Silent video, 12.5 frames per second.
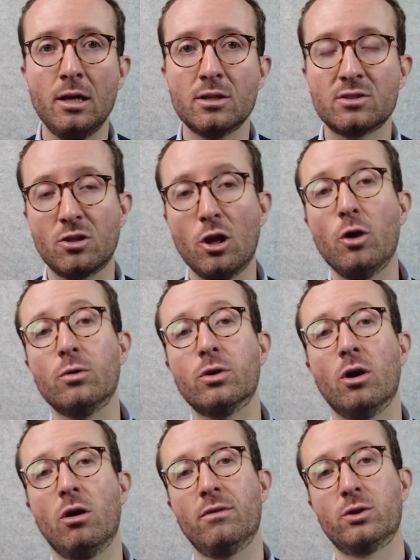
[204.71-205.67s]
slowed
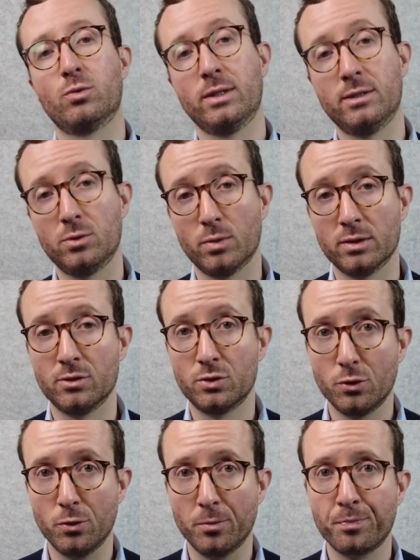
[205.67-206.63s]
over
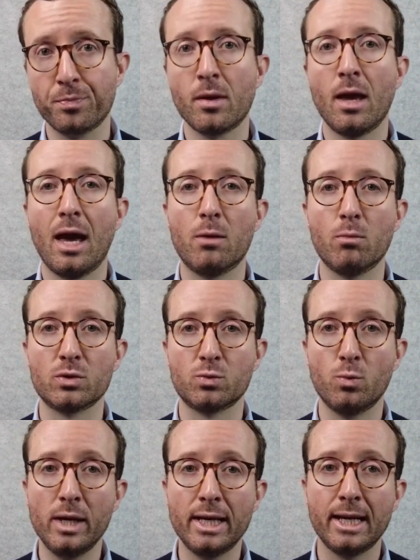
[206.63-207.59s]
2022 and was
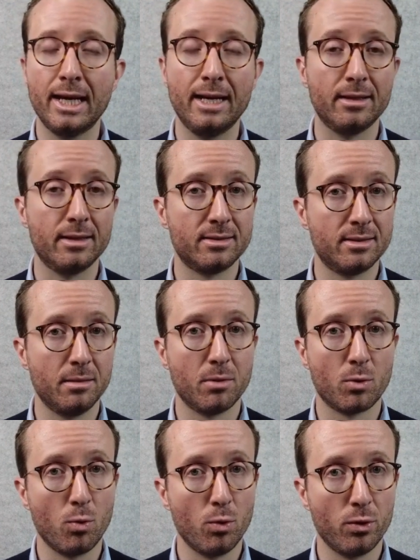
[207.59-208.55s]
weak in the December
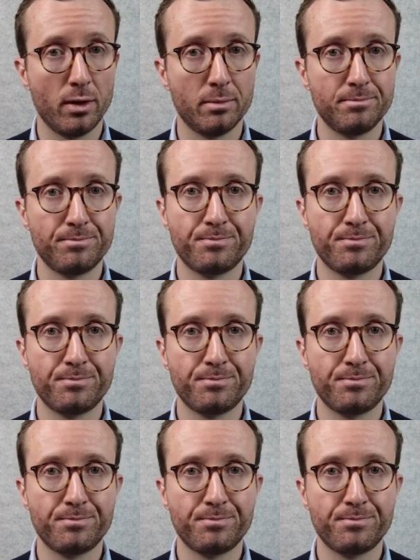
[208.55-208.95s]
quarter.